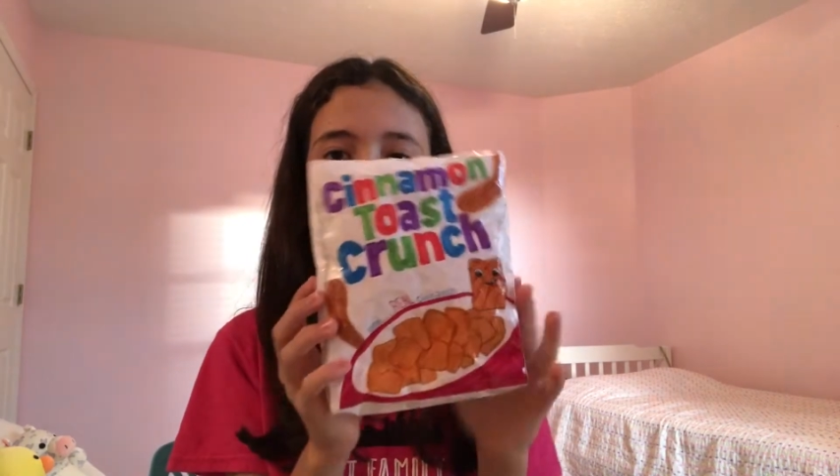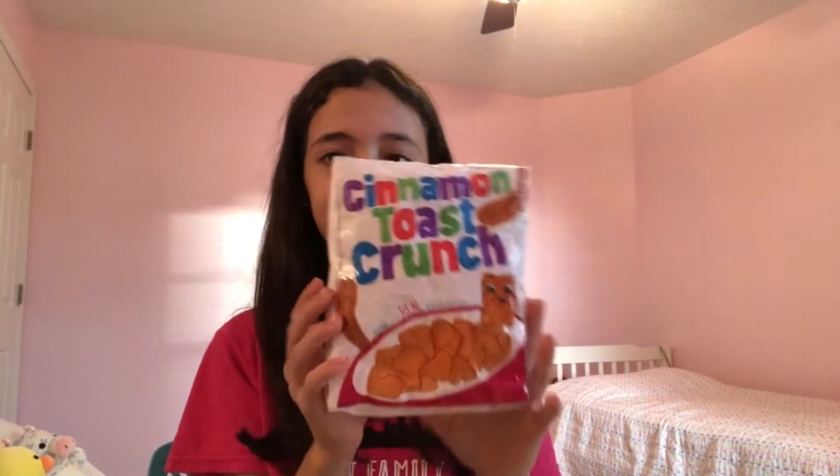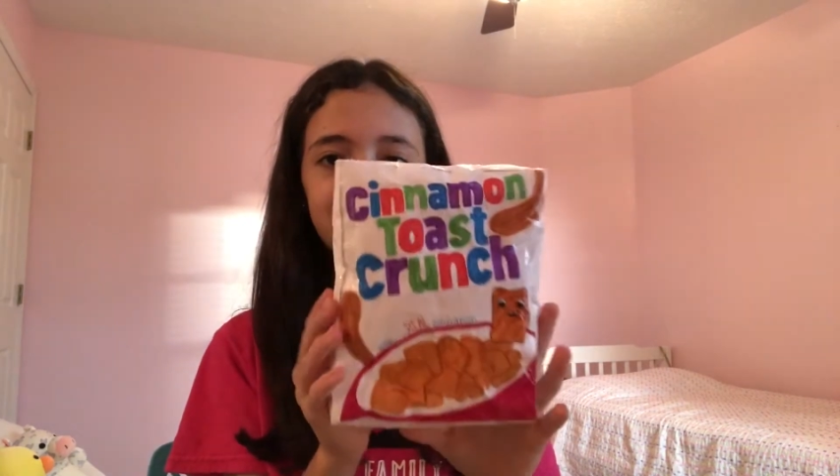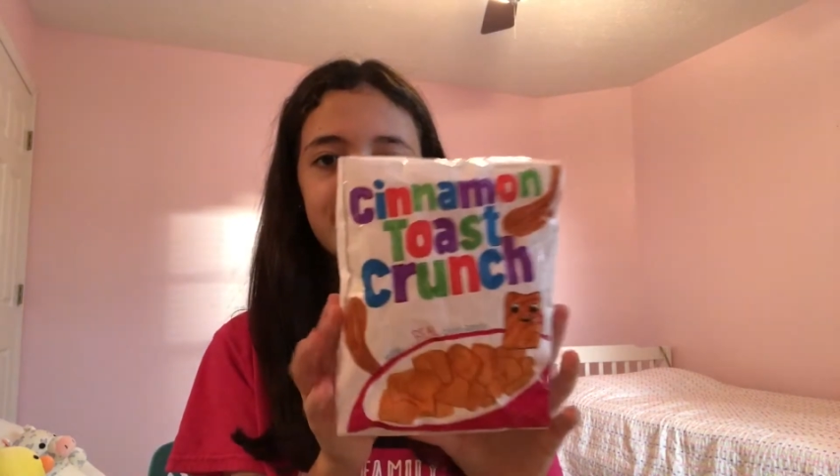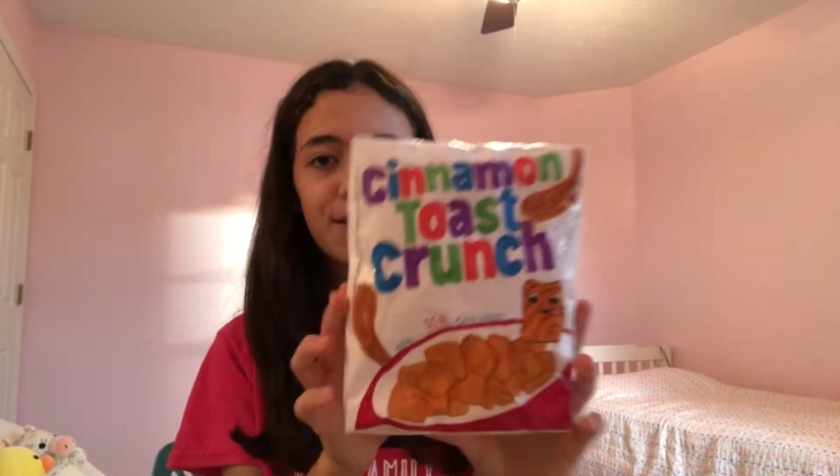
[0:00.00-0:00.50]

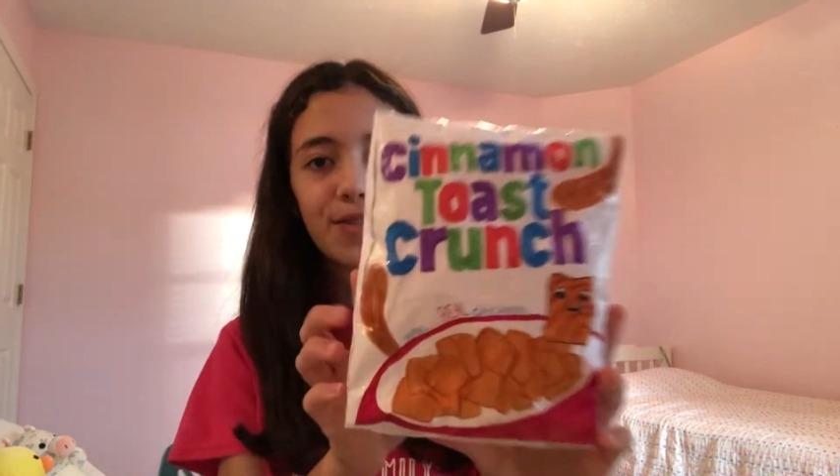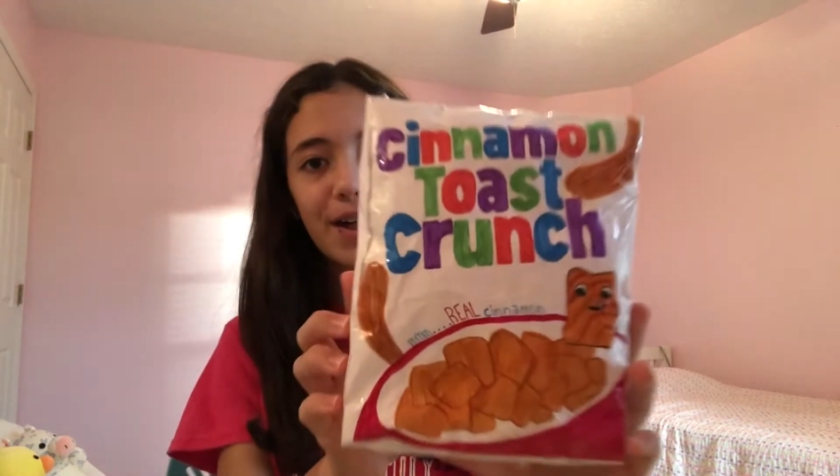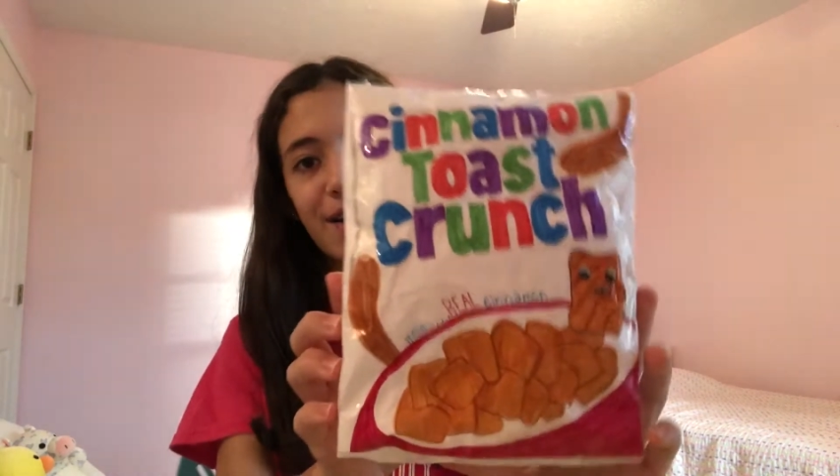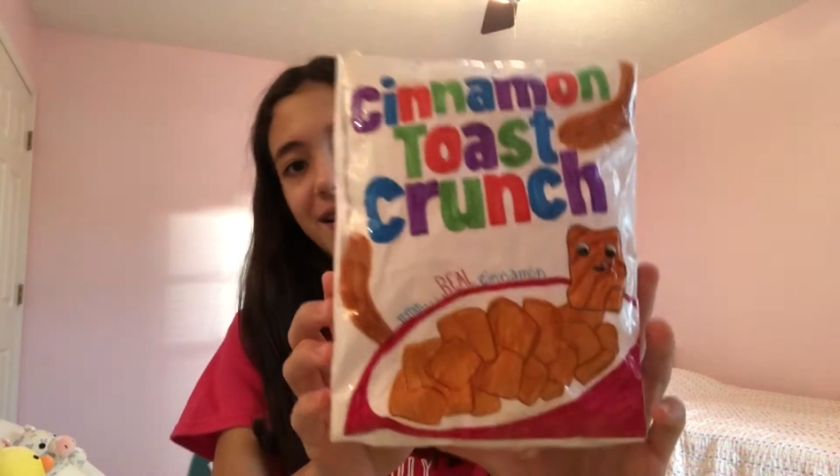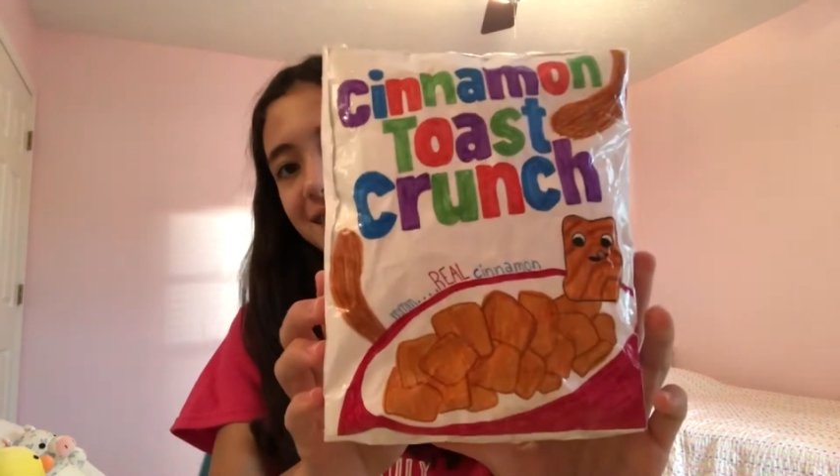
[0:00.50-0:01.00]
So
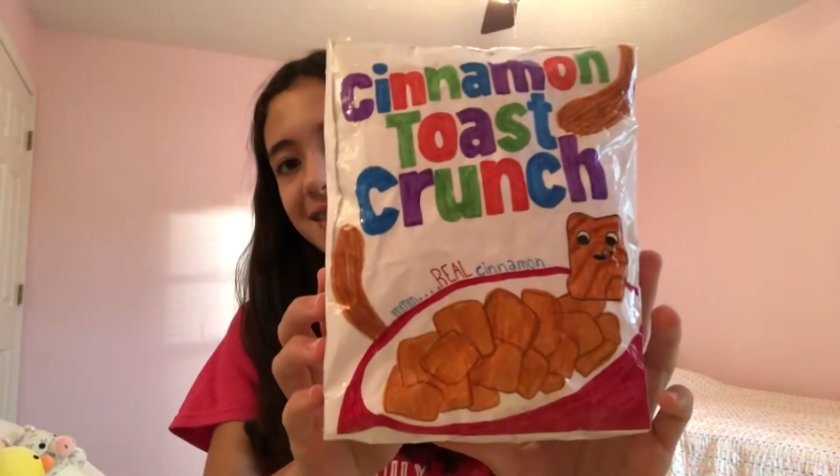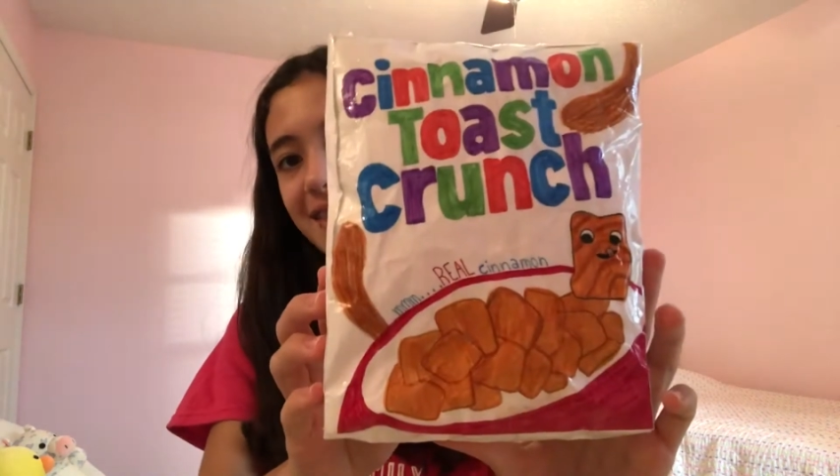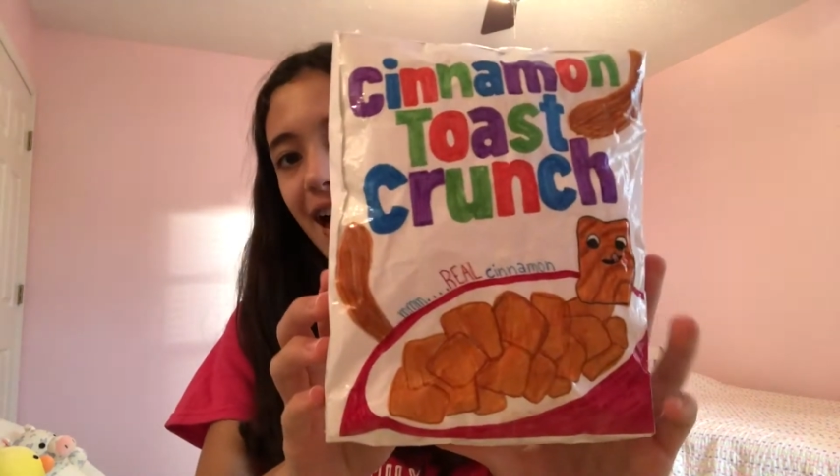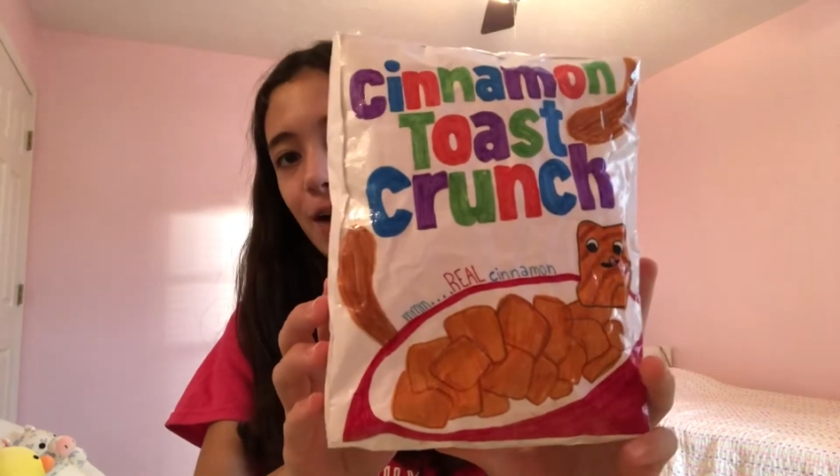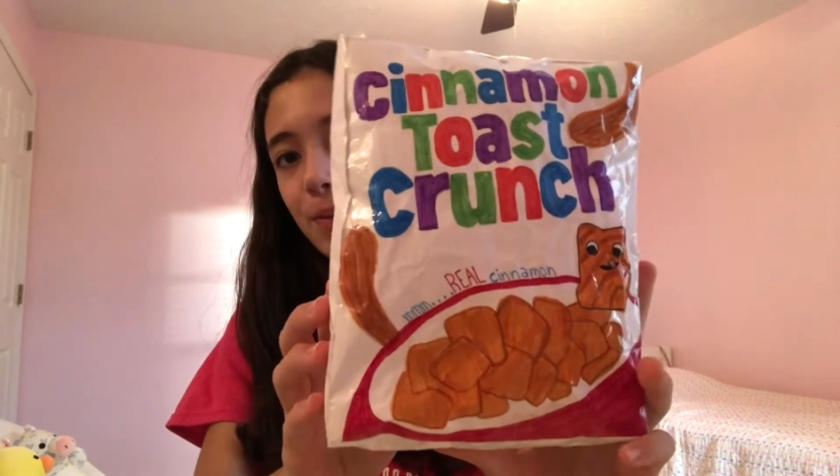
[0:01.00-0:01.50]
there is
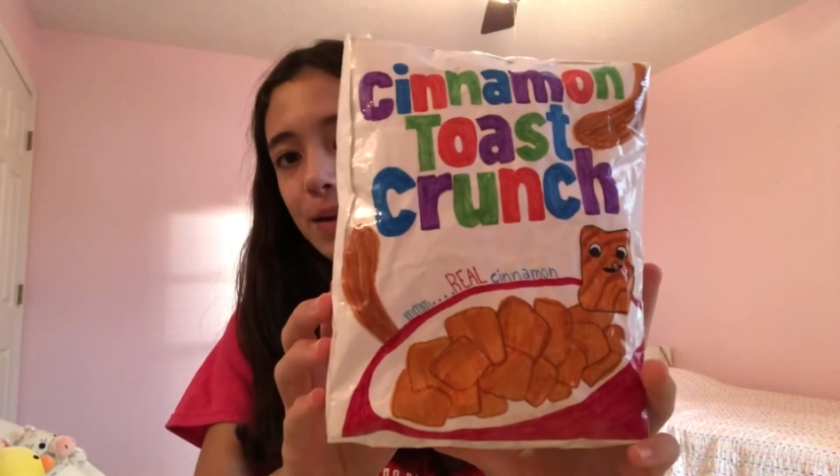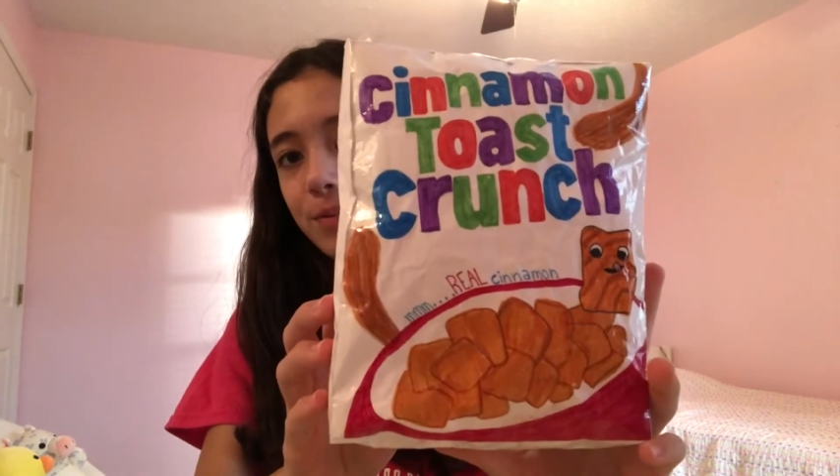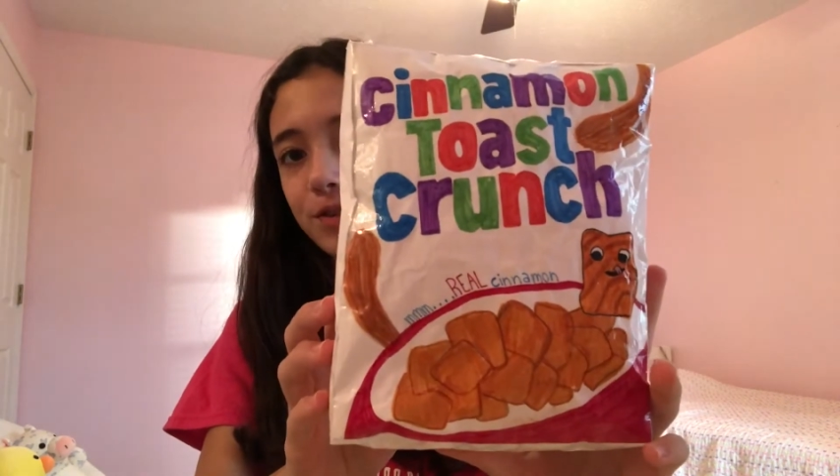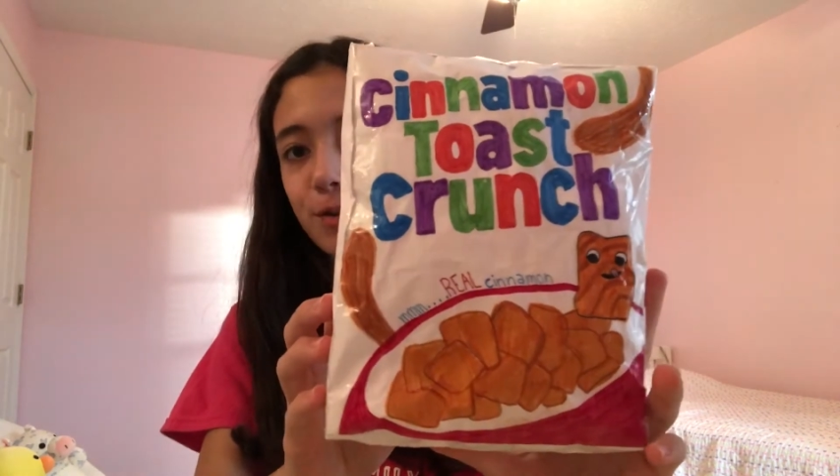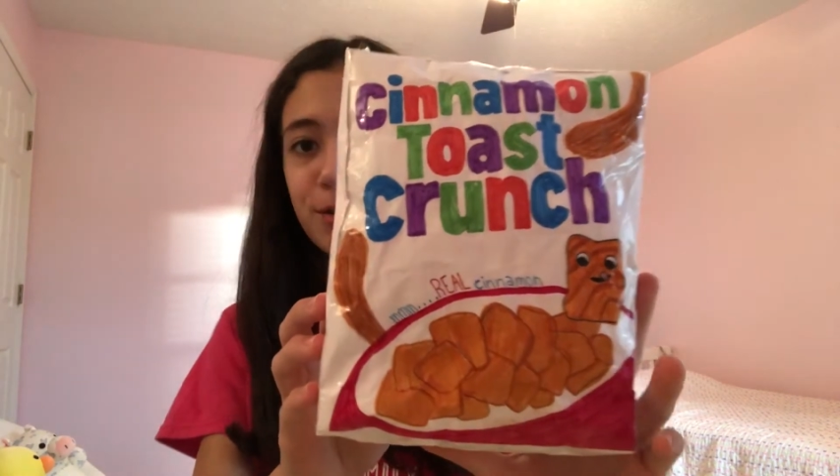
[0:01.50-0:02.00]
that paper
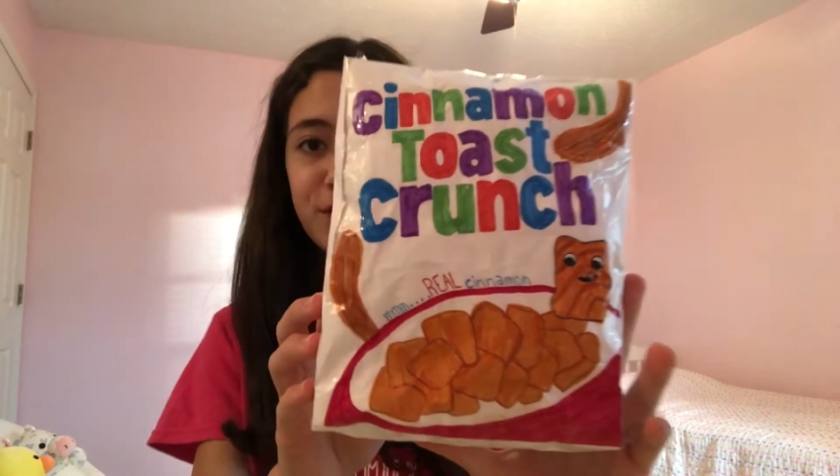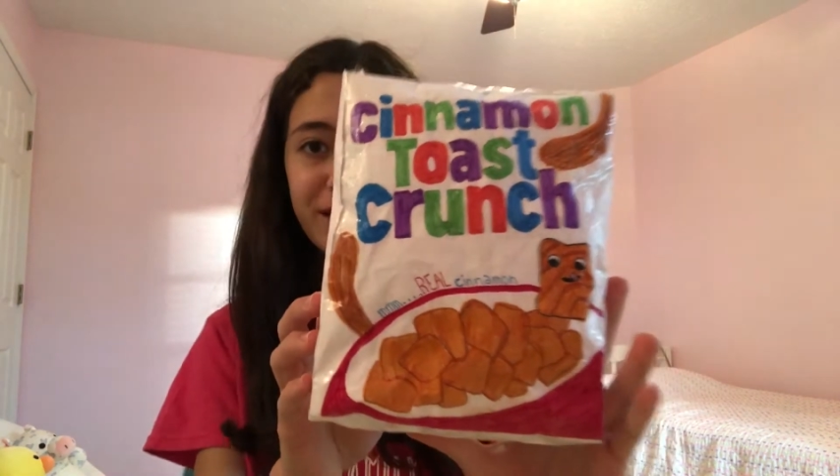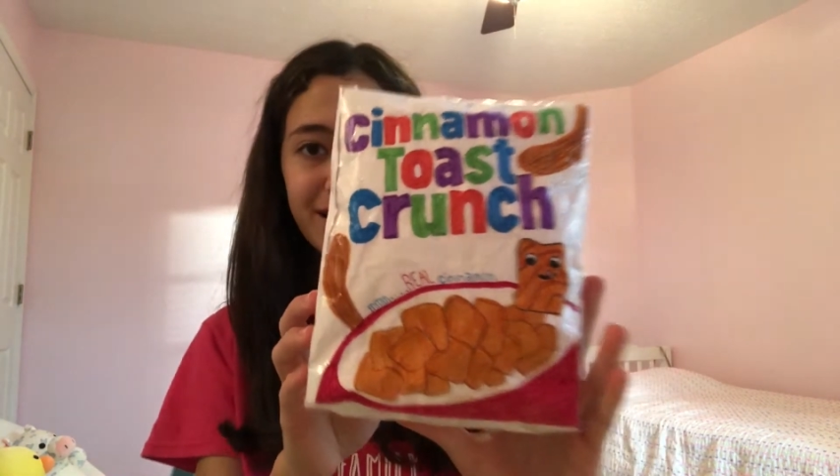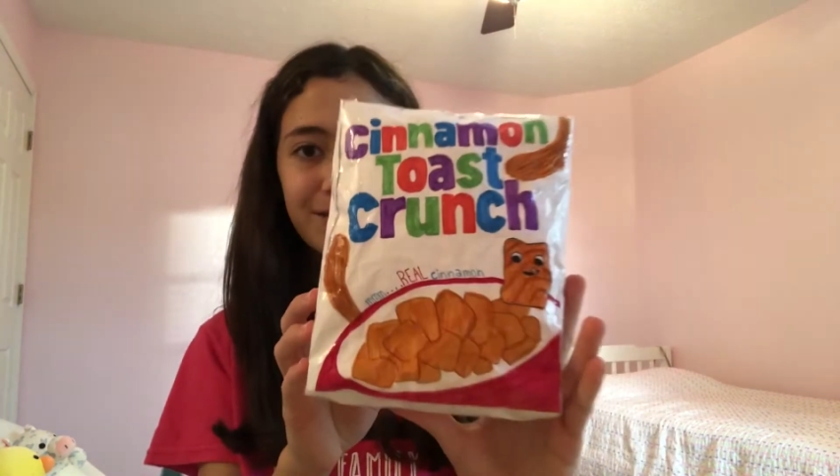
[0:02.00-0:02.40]
squishy.